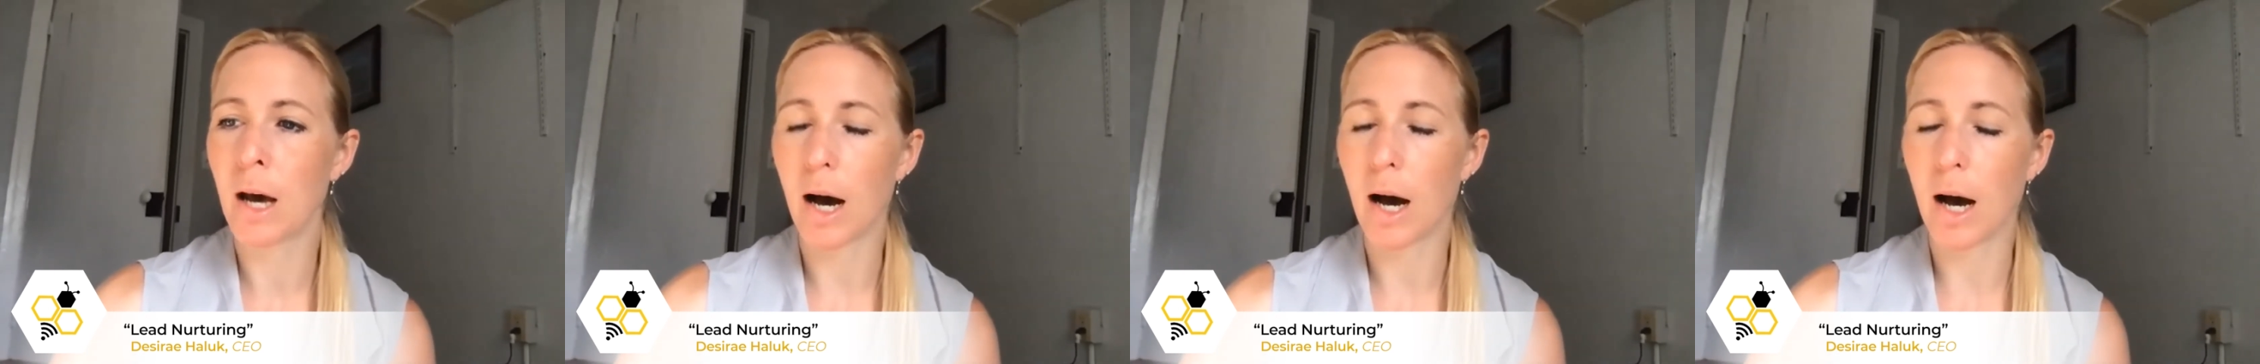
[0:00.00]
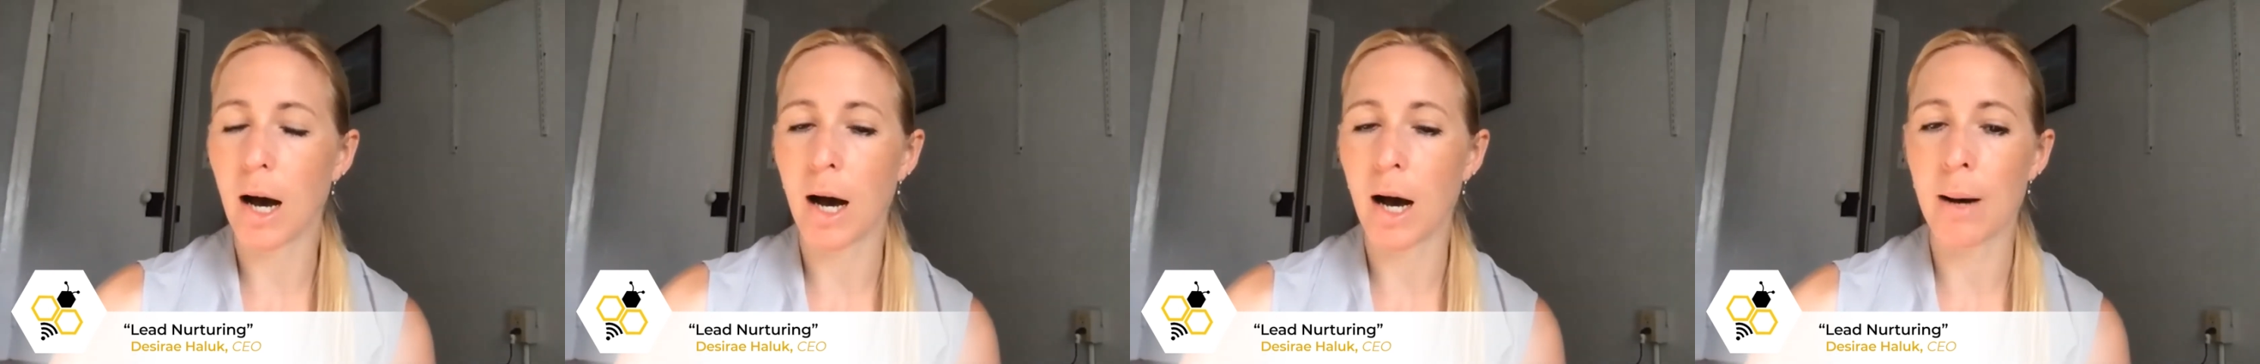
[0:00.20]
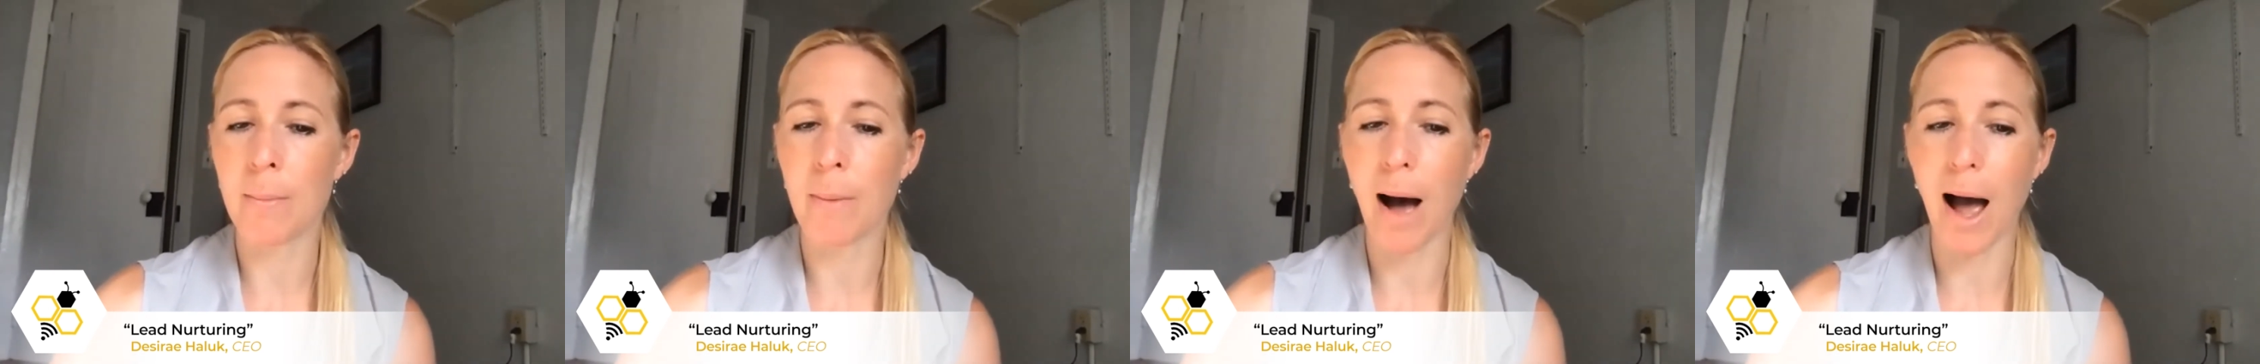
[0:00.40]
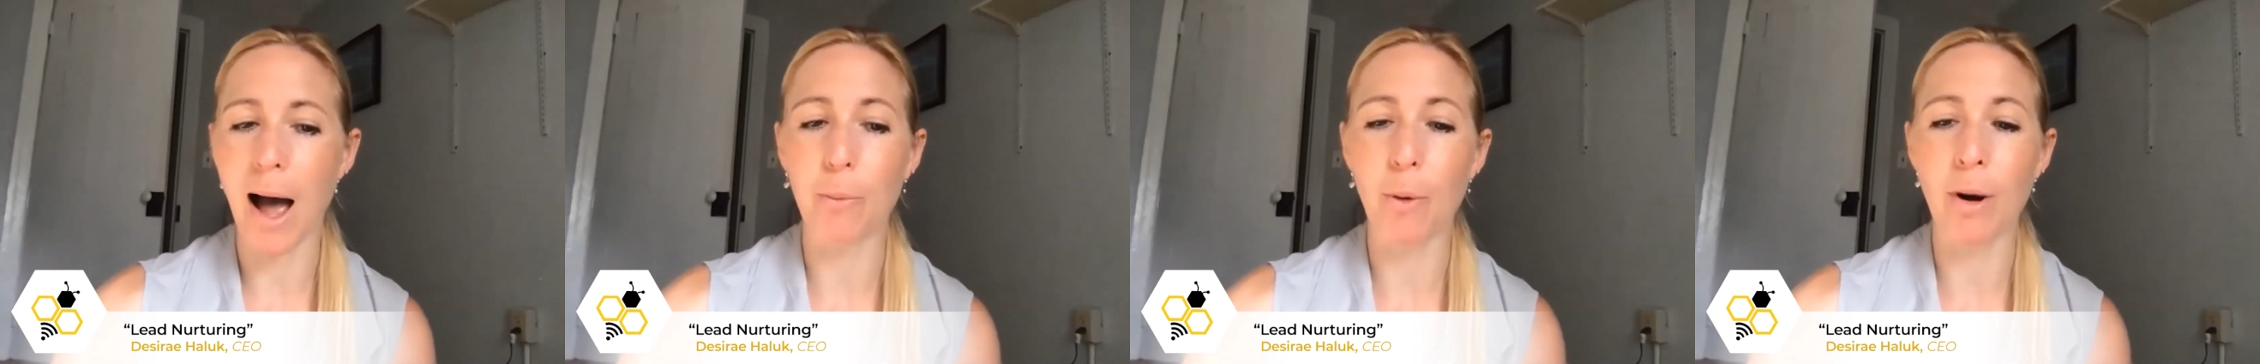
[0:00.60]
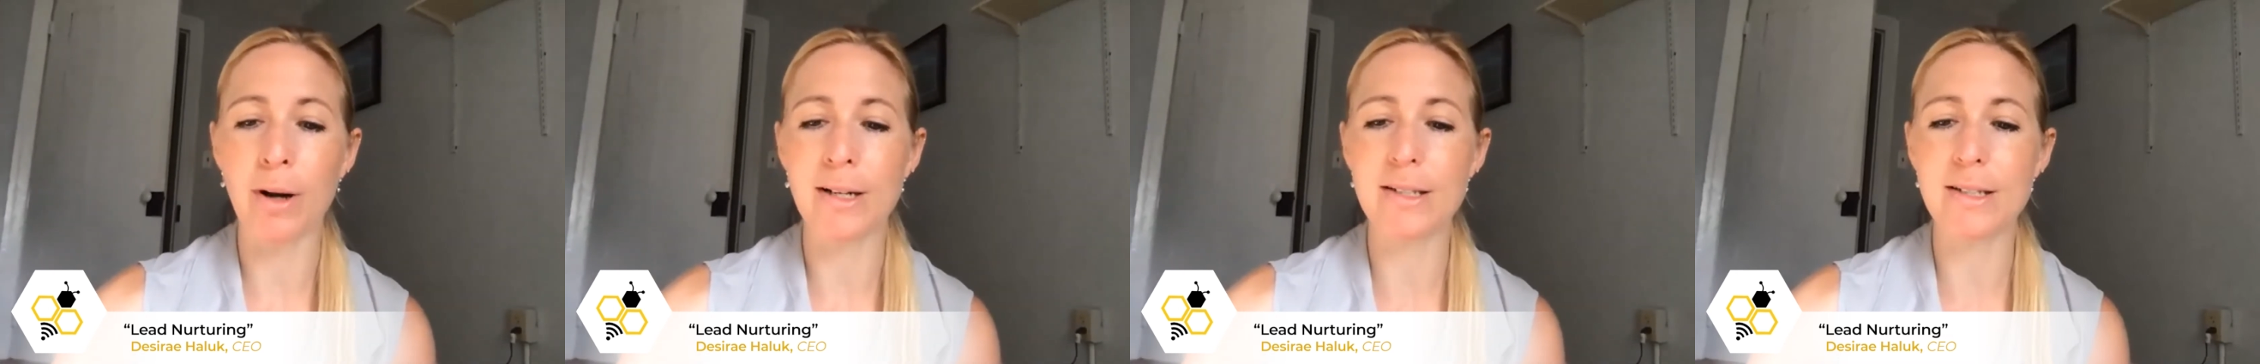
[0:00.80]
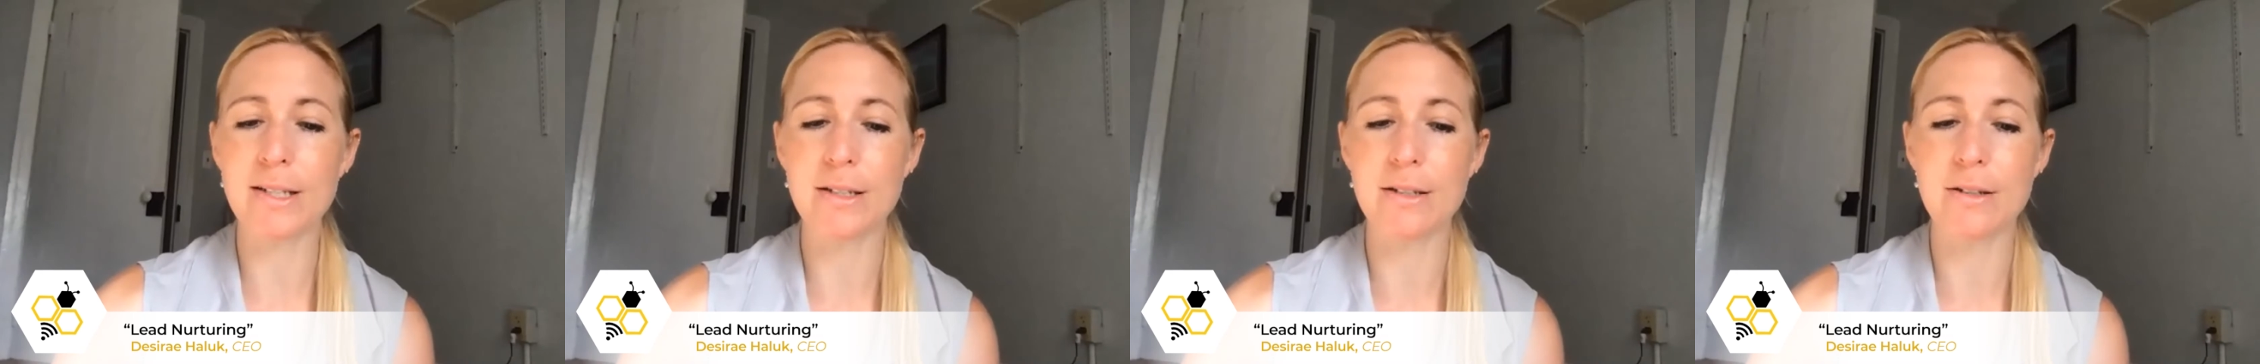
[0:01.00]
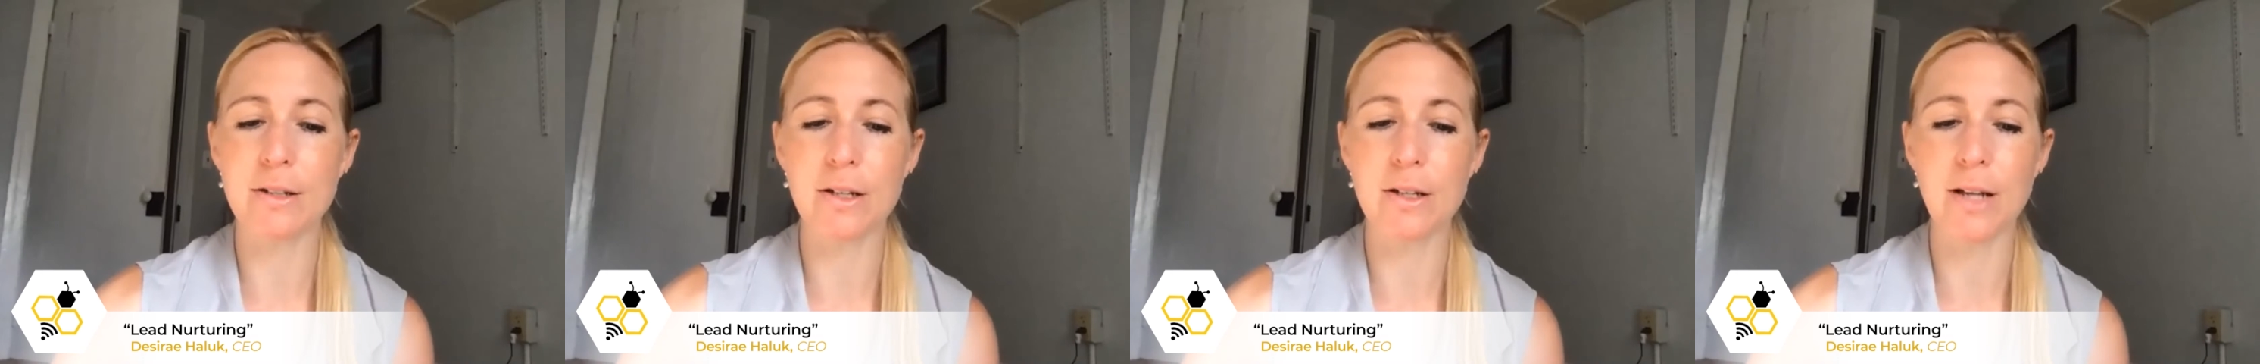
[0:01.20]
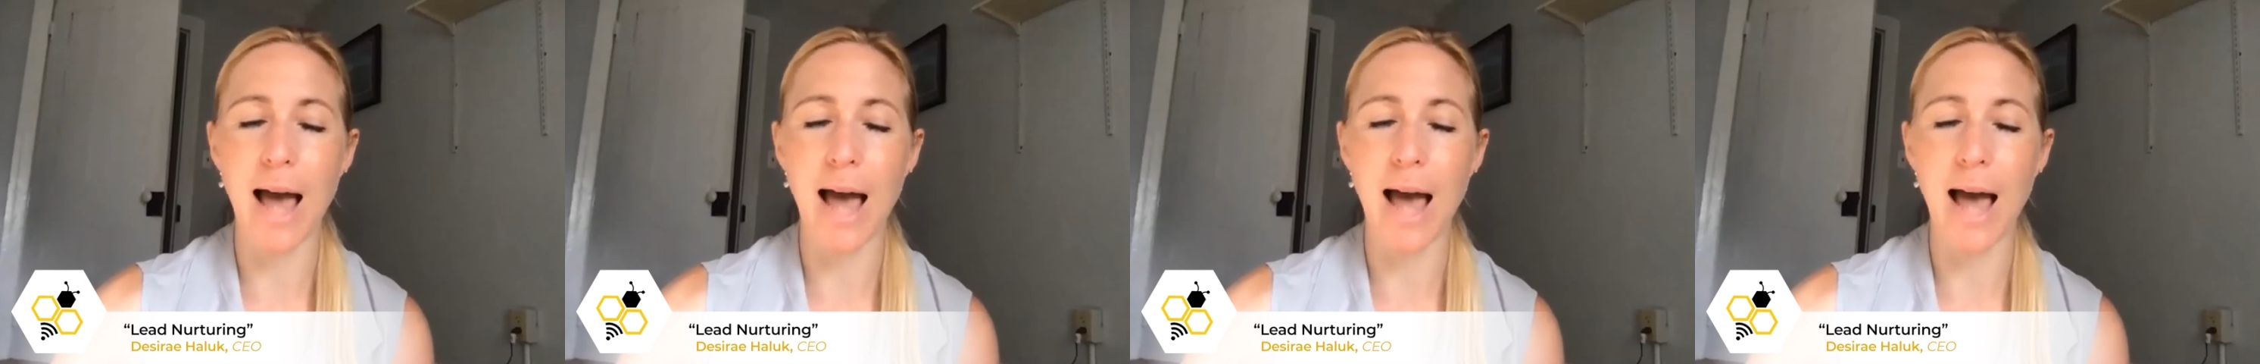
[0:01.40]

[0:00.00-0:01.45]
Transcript: I wanted to